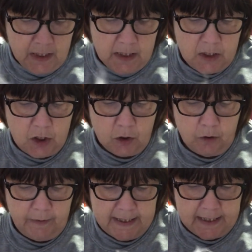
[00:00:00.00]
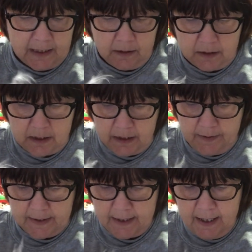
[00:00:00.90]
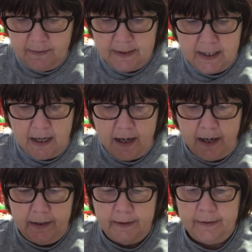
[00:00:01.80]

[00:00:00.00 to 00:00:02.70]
Stories dolls do. So that was her.